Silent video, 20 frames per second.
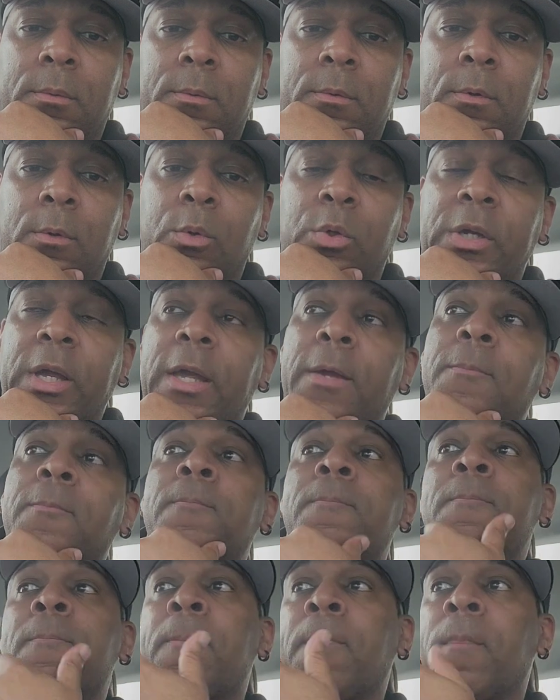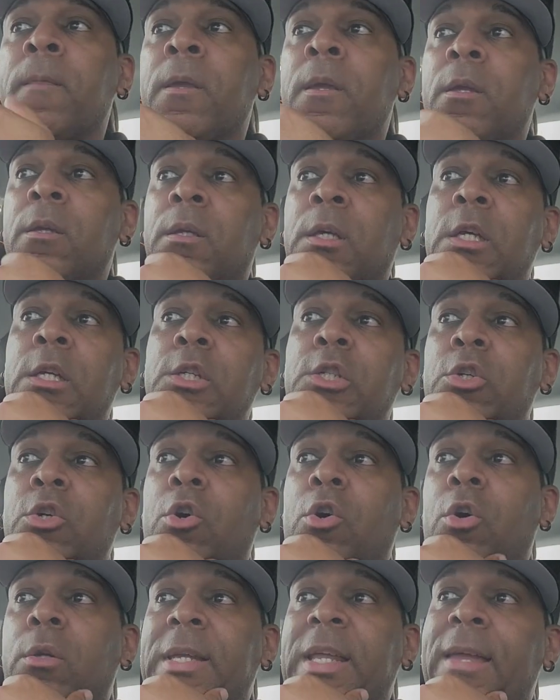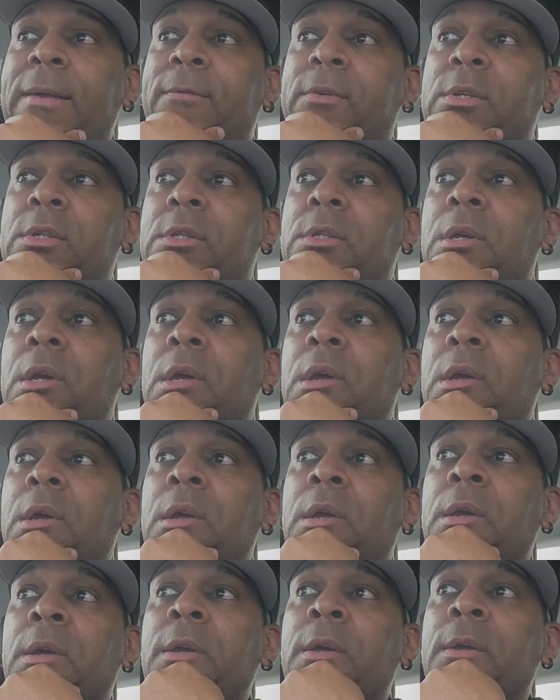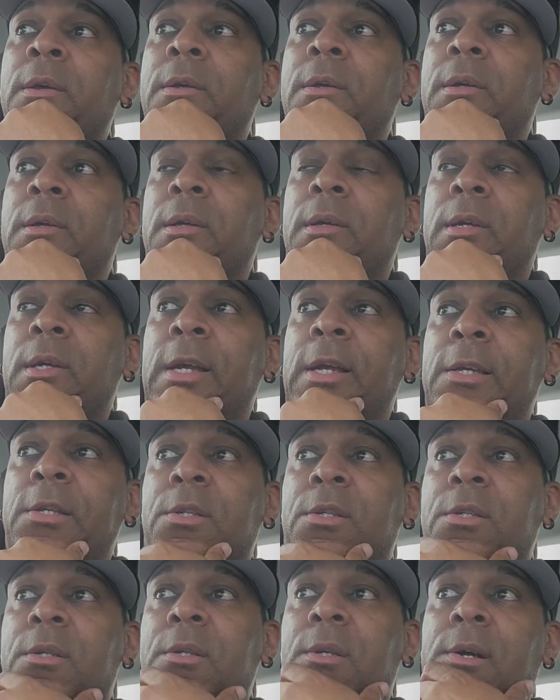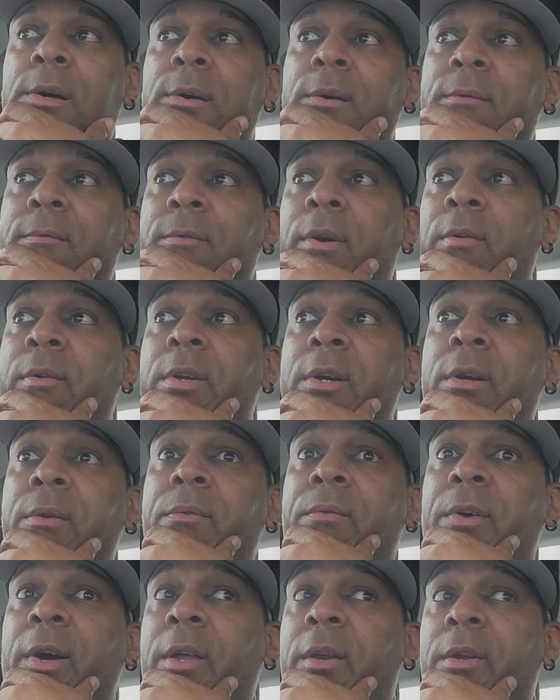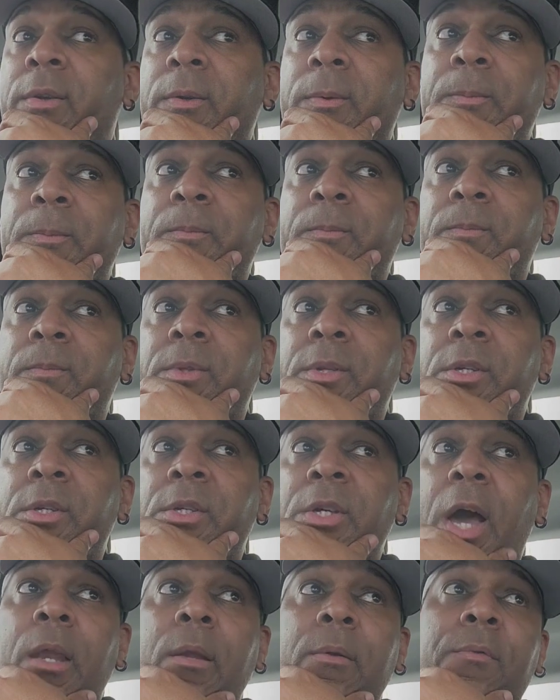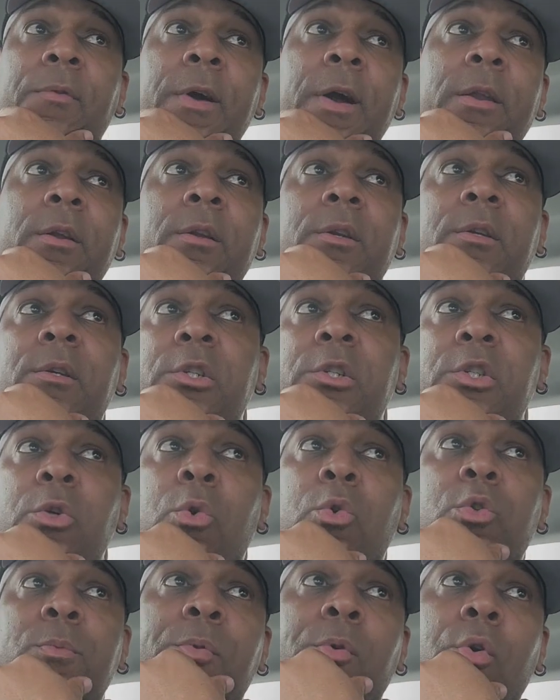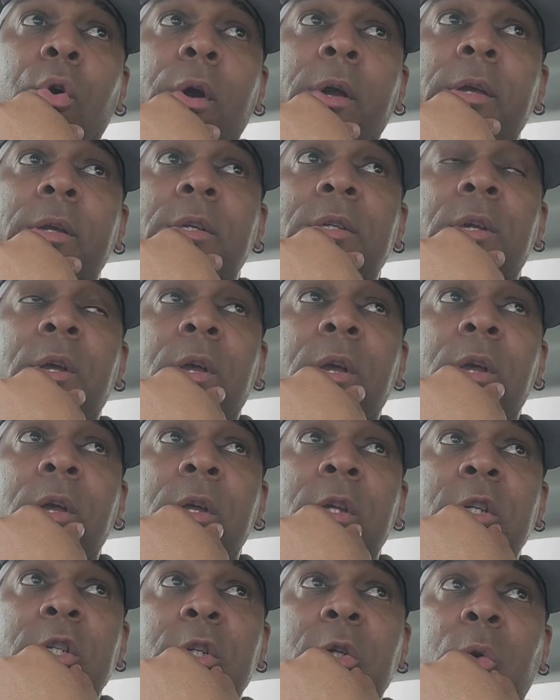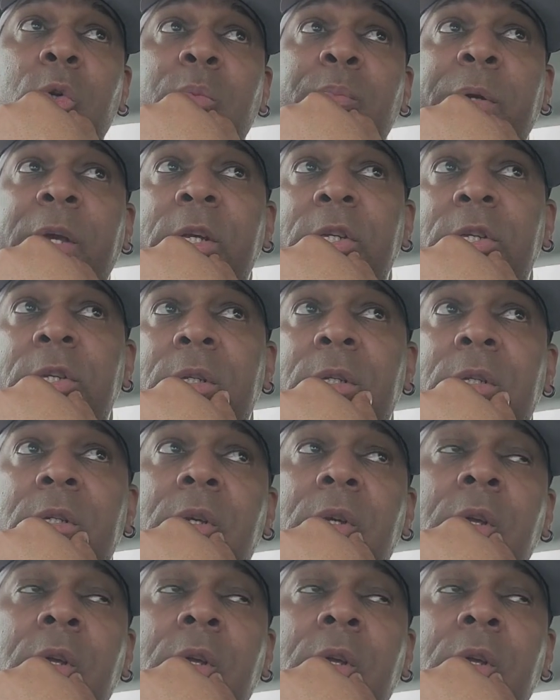okay? Keyshawn Davis, he's a very good fighter. Solid fighter. Shows poise. Shows patience.